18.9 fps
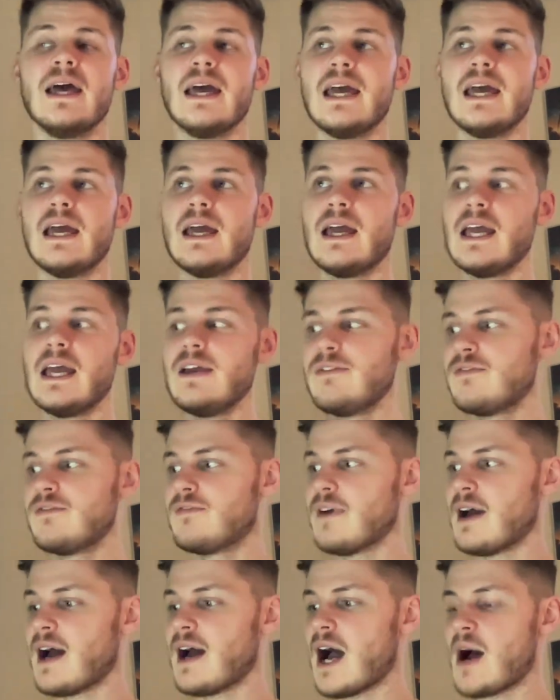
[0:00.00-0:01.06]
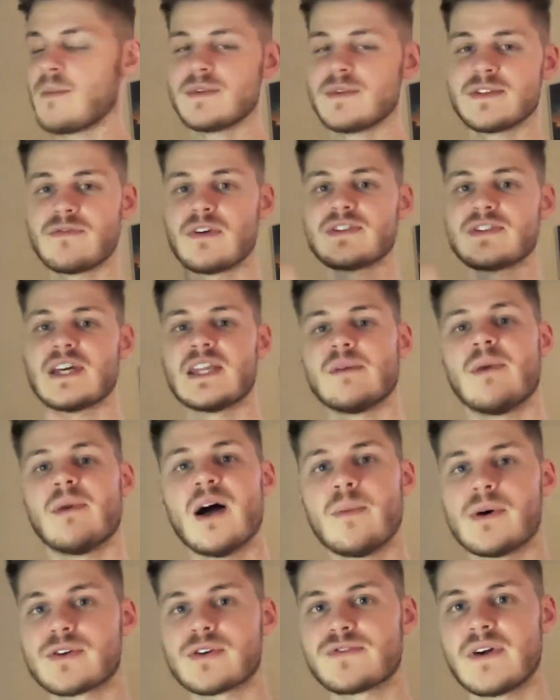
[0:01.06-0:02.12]
if Amazon rotate the buy
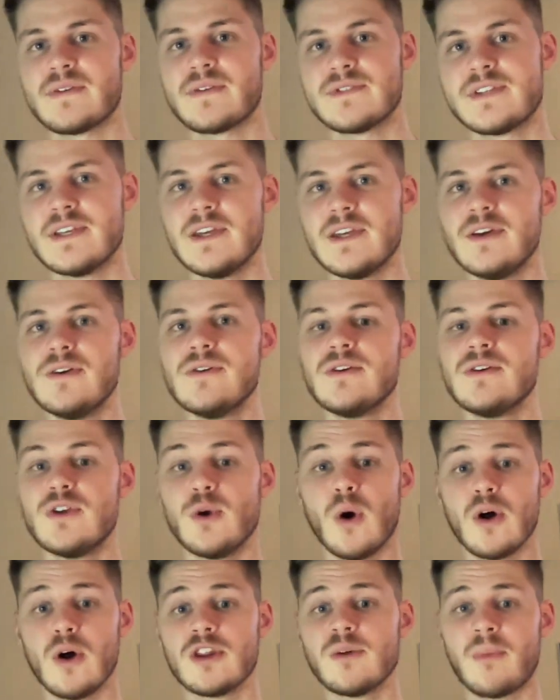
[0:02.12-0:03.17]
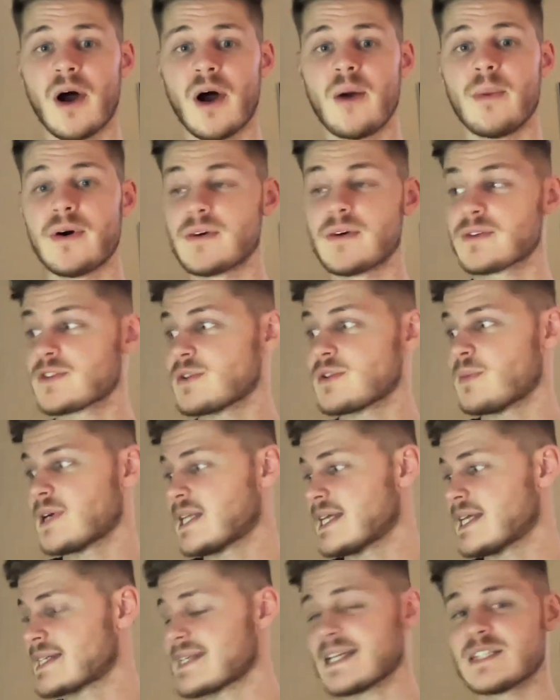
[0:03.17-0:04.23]
box around to you, you hold the buy box, someone
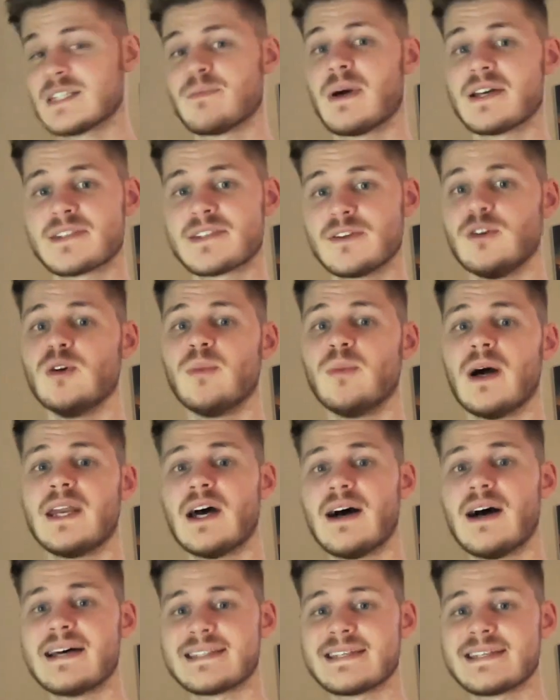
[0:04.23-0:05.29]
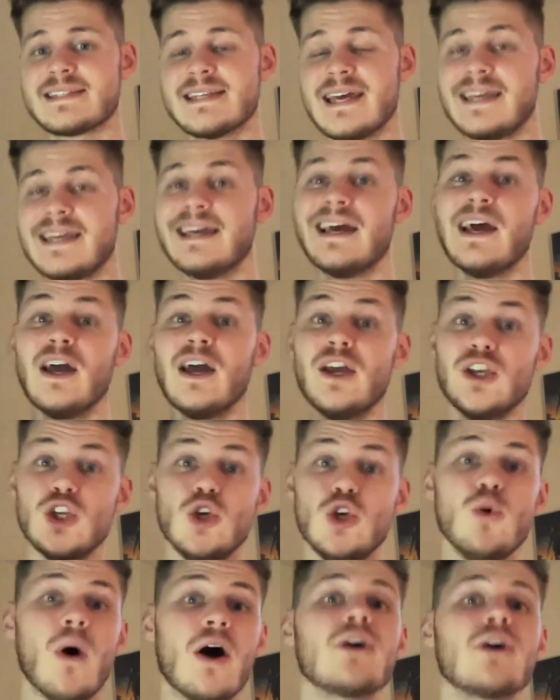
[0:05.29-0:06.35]
clicks add to basket or buy now, as I say,
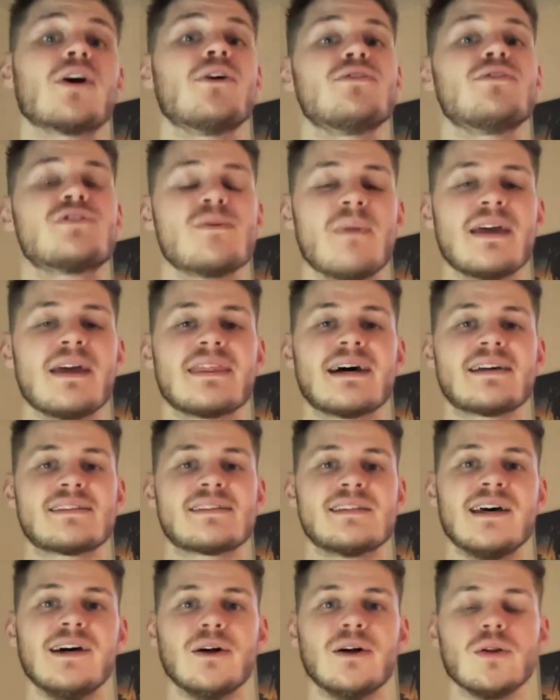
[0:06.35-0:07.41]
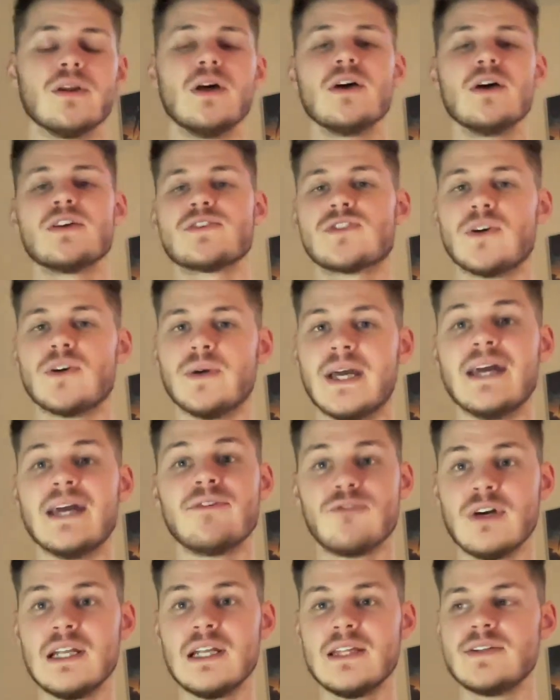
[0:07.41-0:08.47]
you are going to make that sale. So it
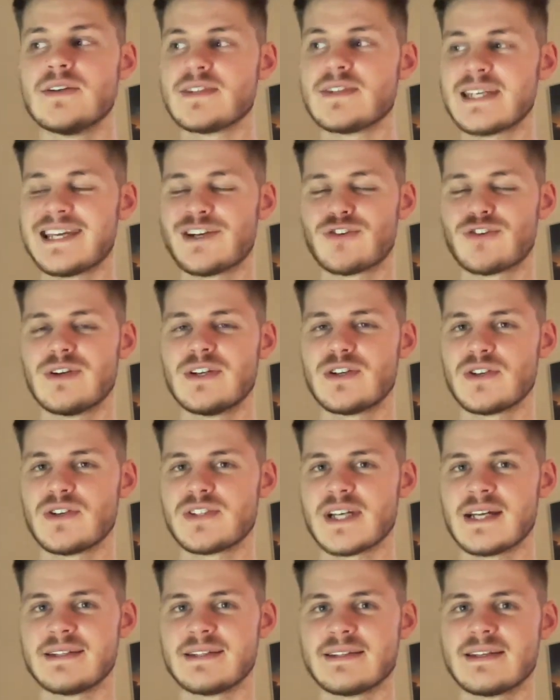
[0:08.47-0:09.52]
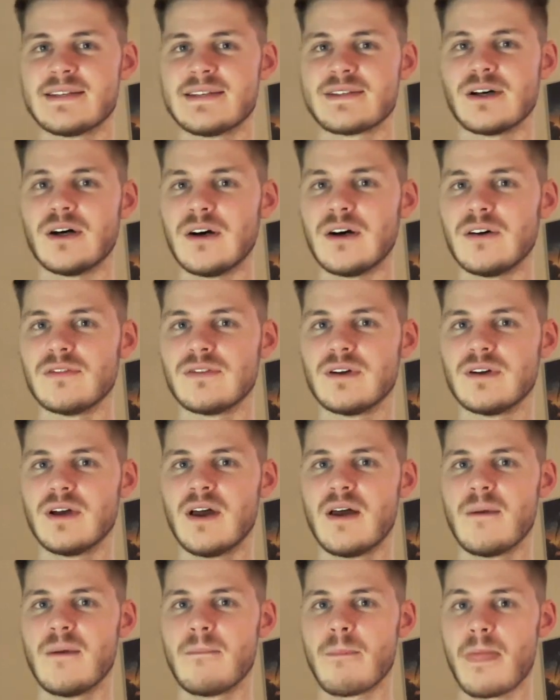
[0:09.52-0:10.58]
really does increase your chances of
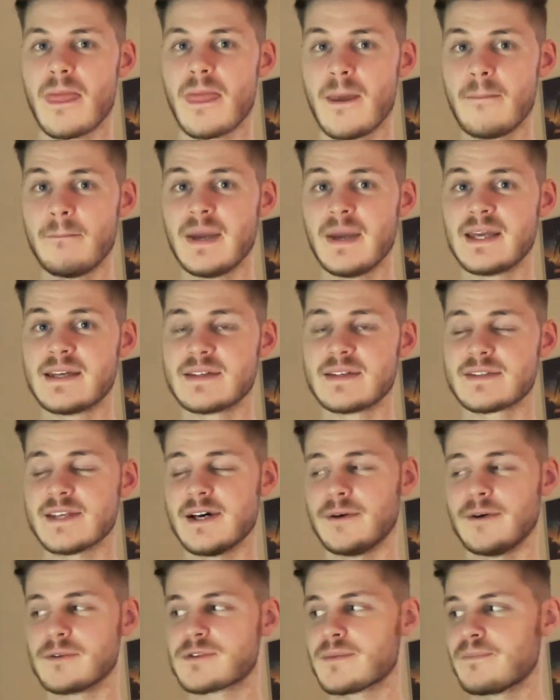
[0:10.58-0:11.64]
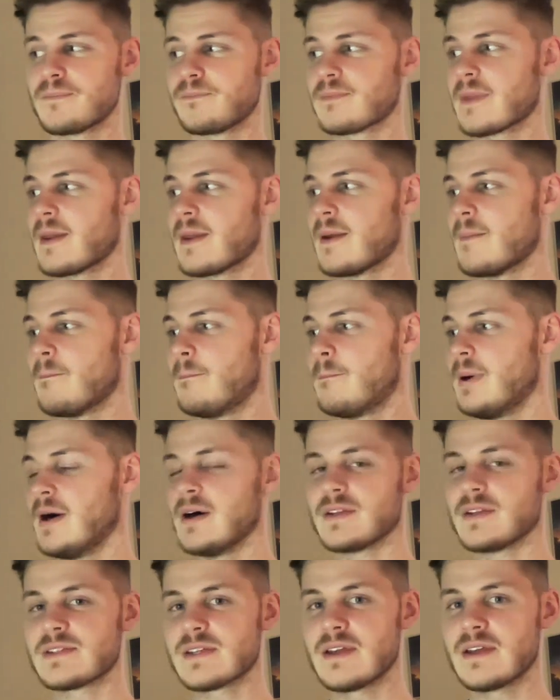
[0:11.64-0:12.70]
making sales.
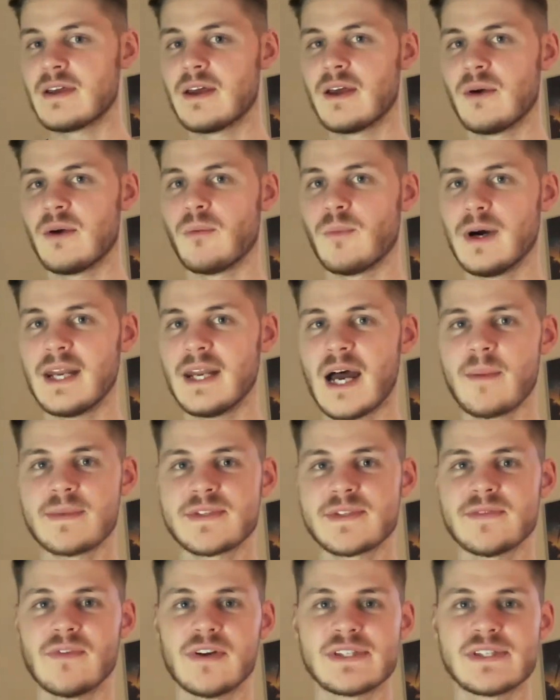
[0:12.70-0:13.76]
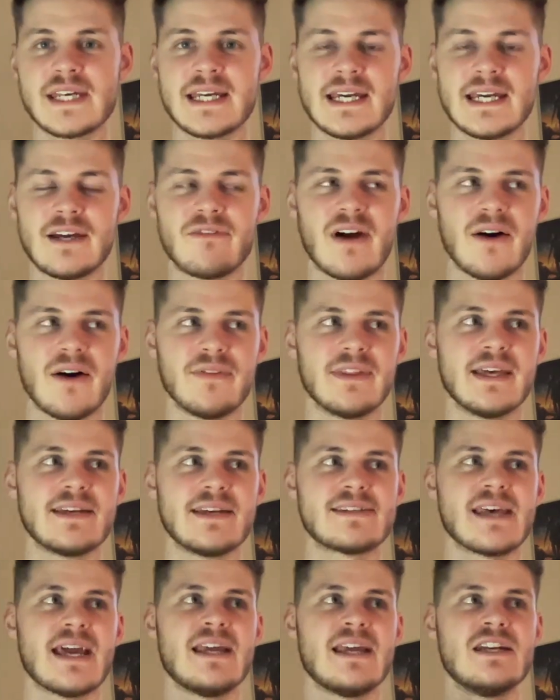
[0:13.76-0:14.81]
But when Amazon rotate it around, there's
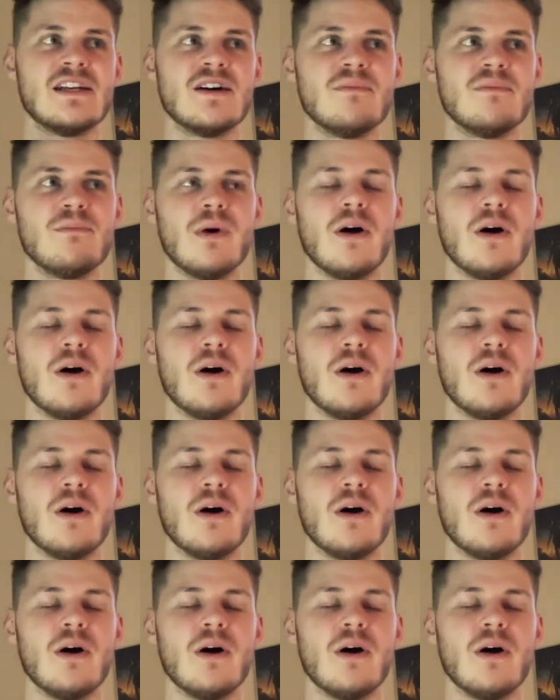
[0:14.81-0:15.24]
a number of